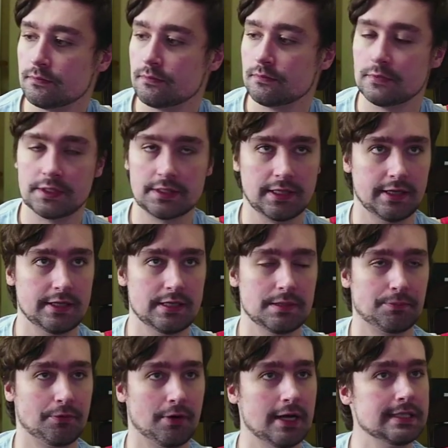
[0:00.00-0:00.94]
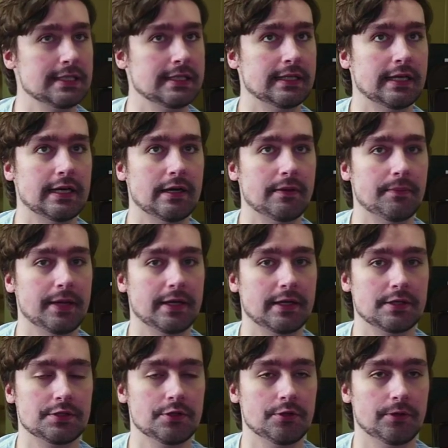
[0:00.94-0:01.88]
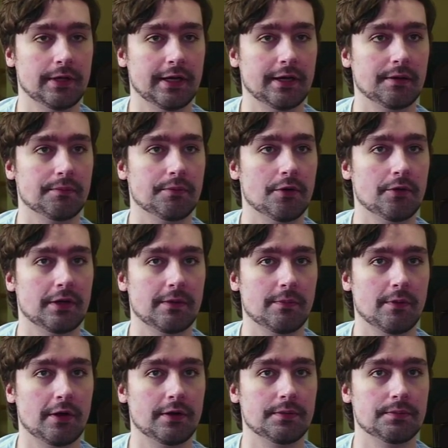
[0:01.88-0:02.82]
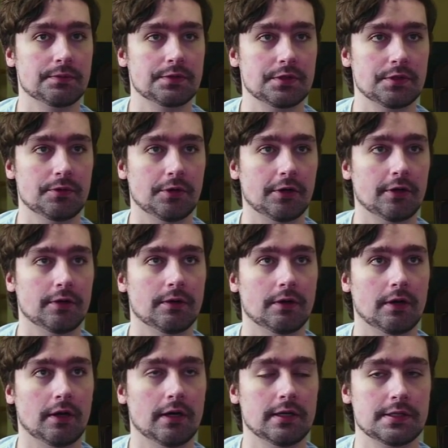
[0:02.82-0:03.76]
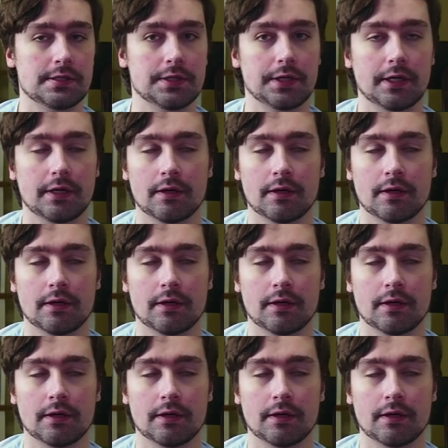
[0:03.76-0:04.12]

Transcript: It's kind of surprising they didn't make a toucan Pokemon sooner, honestly.